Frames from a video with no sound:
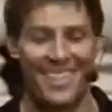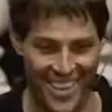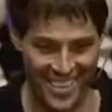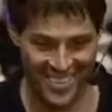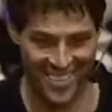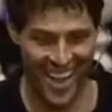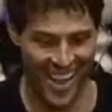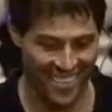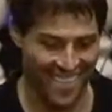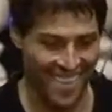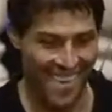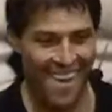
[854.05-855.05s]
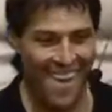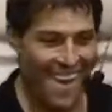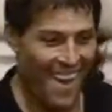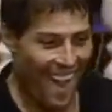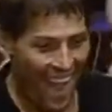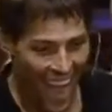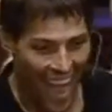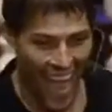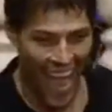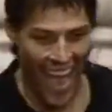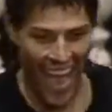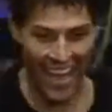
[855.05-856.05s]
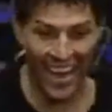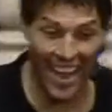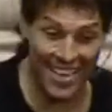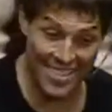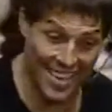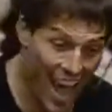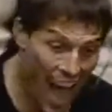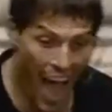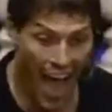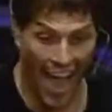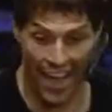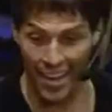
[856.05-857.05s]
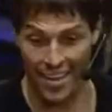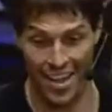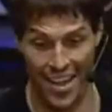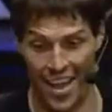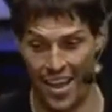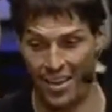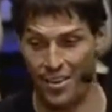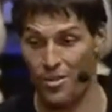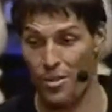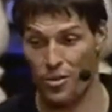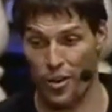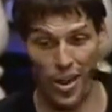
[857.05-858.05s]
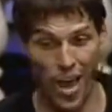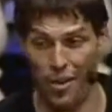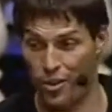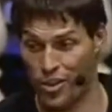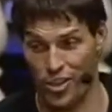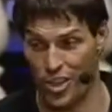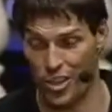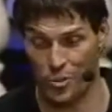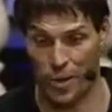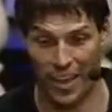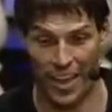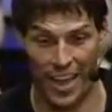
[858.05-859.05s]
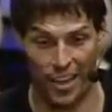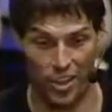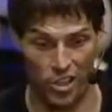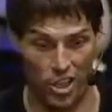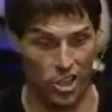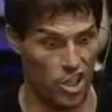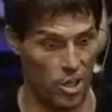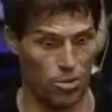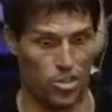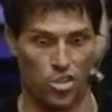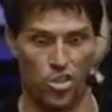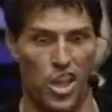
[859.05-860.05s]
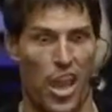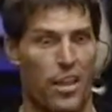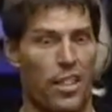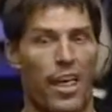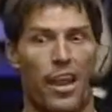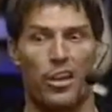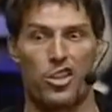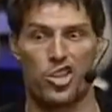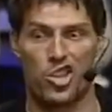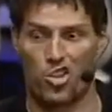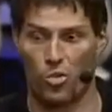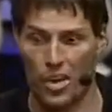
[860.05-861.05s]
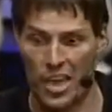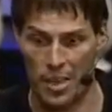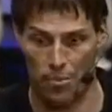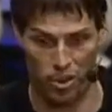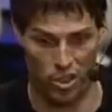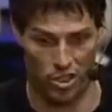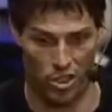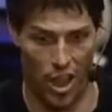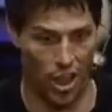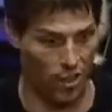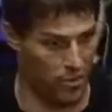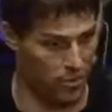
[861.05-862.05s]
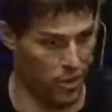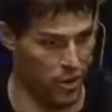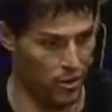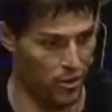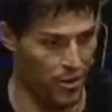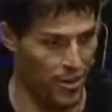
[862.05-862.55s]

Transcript: this, right? And I said, hi. And it was very obvious she didn't speak any English, and she let out a scream when she saw the food.